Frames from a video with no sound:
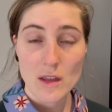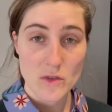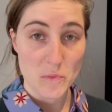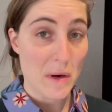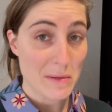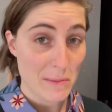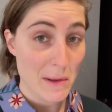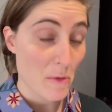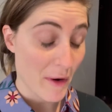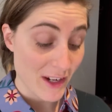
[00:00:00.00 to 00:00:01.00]
It's probably
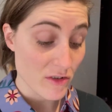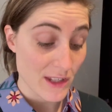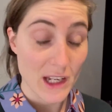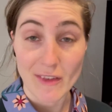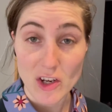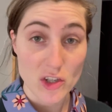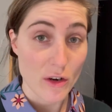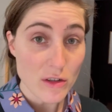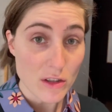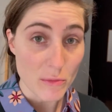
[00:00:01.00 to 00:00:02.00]
more interesting if I show
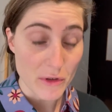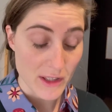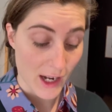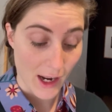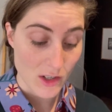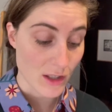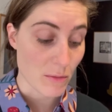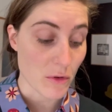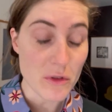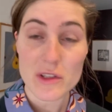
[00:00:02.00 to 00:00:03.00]
you the books that I actually
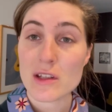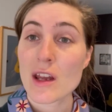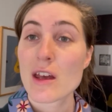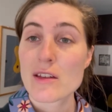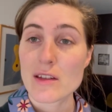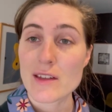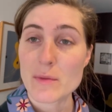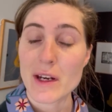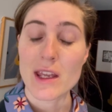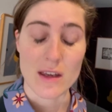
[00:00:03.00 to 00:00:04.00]
bought. So this
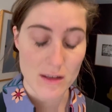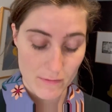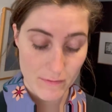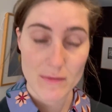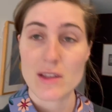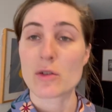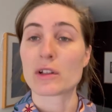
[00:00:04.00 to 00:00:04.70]
one here, it's called